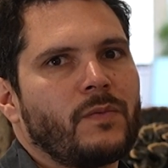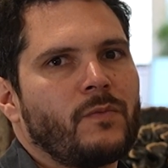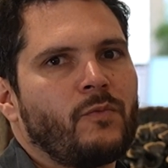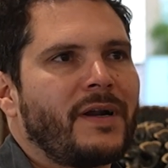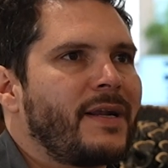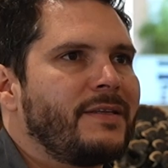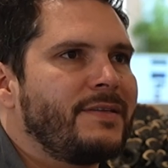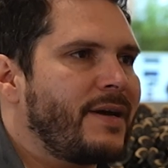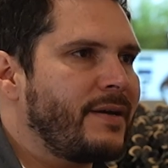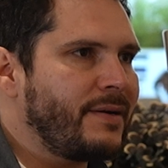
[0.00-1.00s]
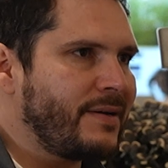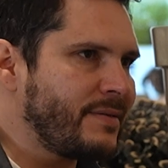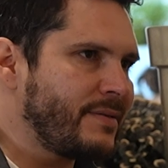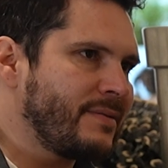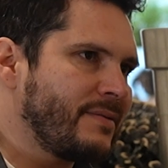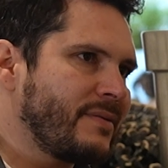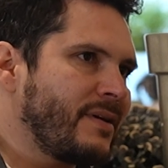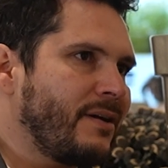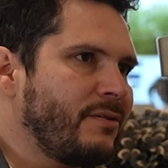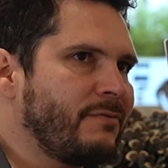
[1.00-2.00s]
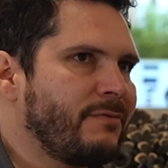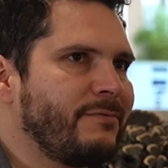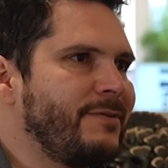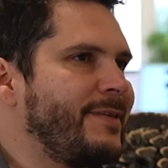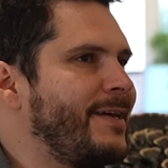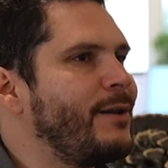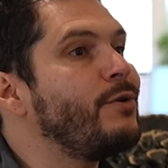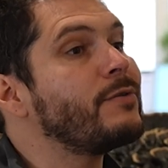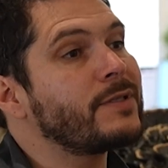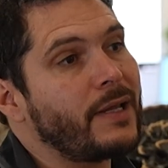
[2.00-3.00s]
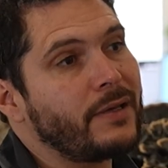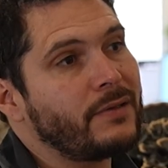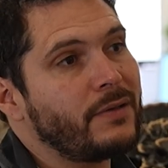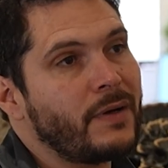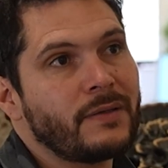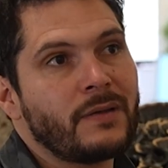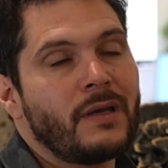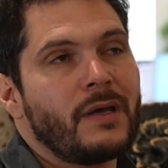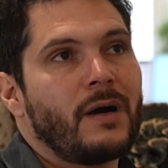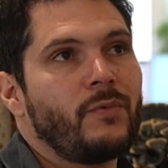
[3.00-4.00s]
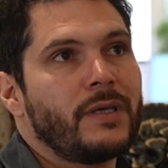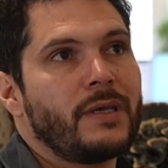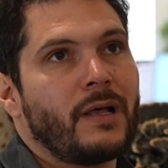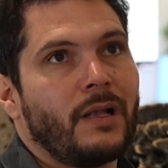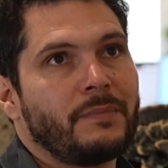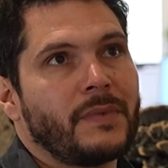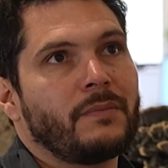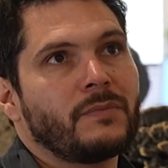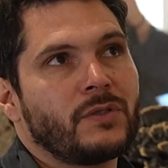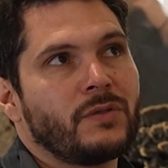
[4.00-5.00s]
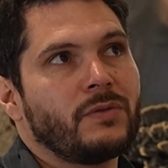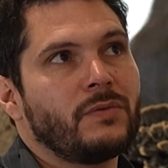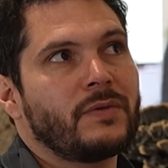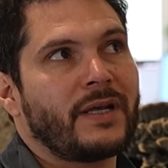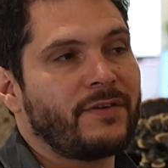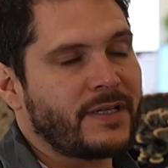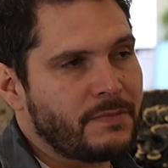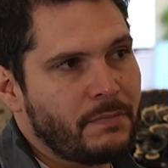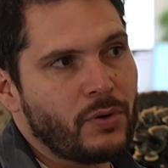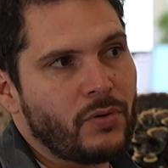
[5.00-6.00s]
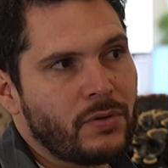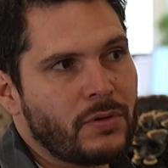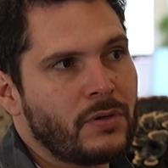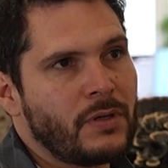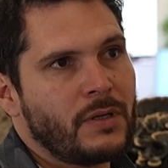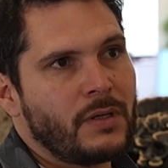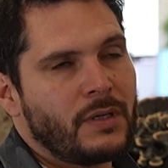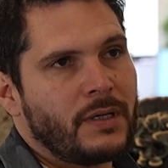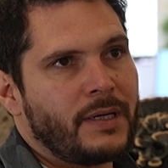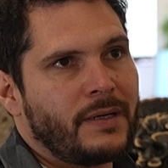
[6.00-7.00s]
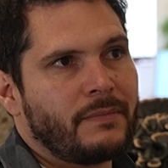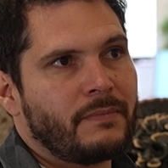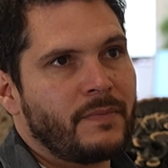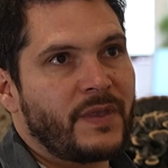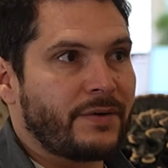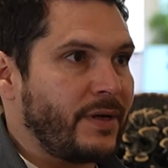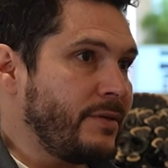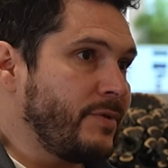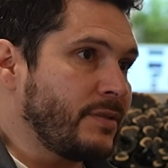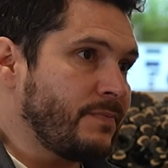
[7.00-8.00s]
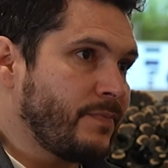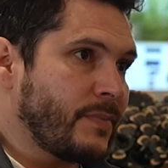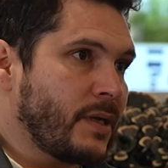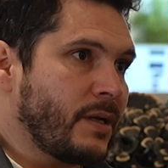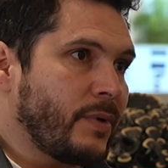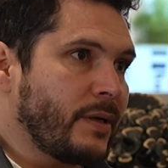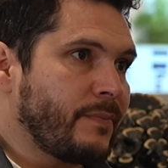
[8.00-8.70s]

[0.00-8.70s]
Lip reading: what a designer's kind of day looks like, and we help them to kind of explore their creativity in a way,